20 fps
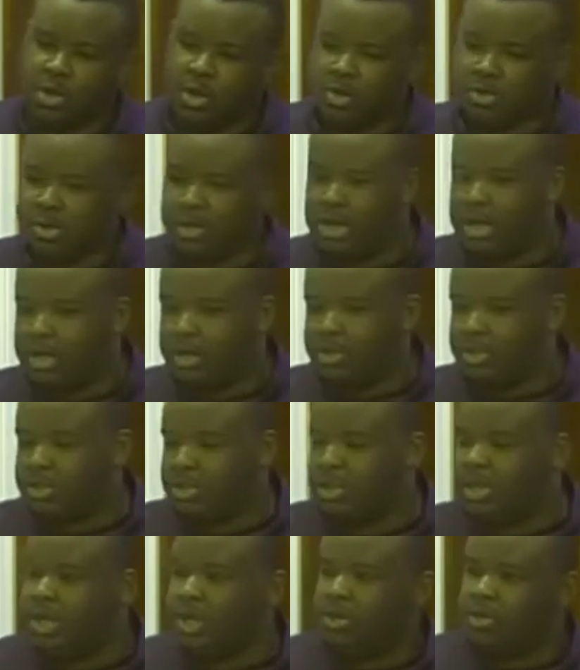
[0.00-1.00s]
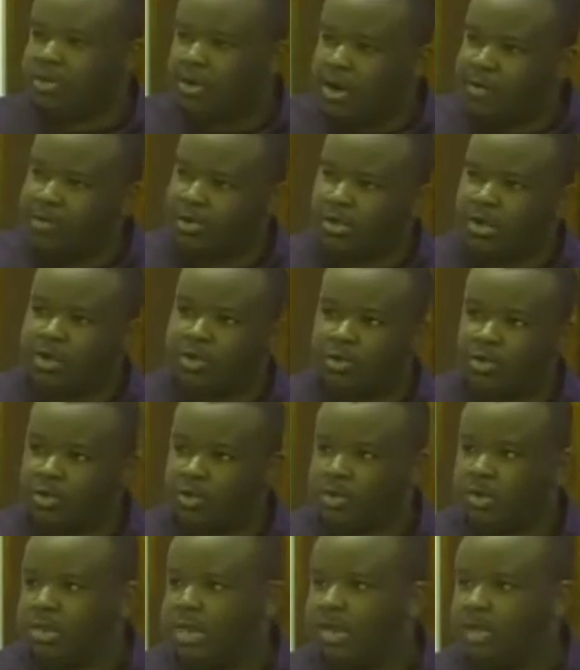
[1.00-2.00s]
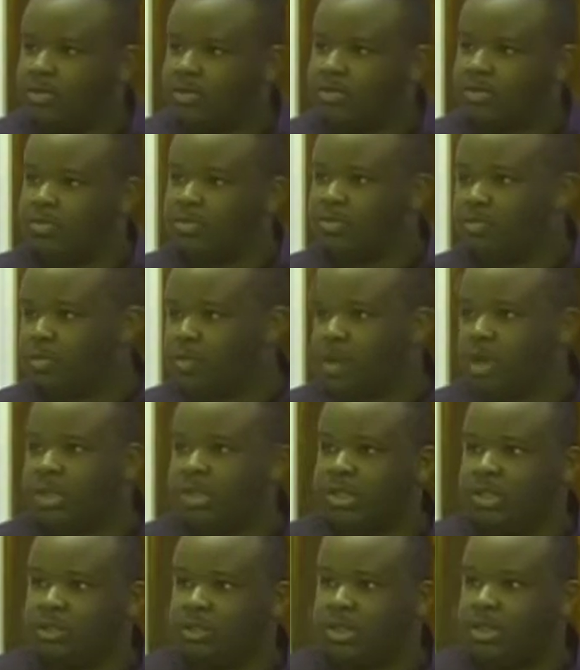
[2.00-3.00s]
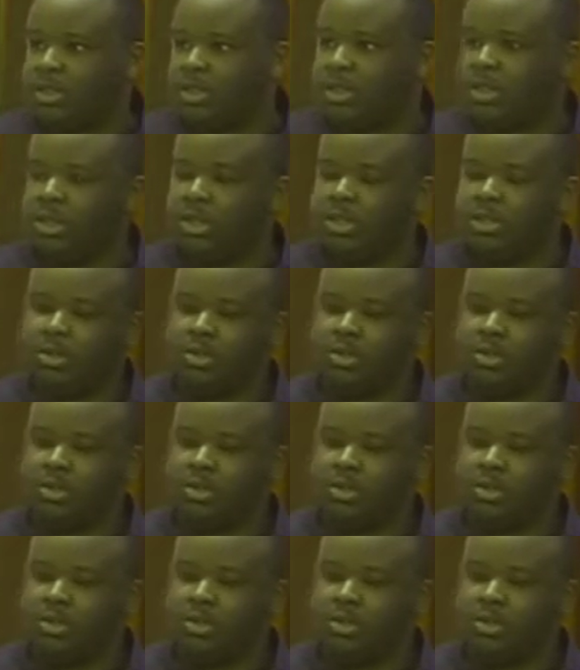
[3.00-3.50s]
So I kind of gravitated towards that and watched him as he did it.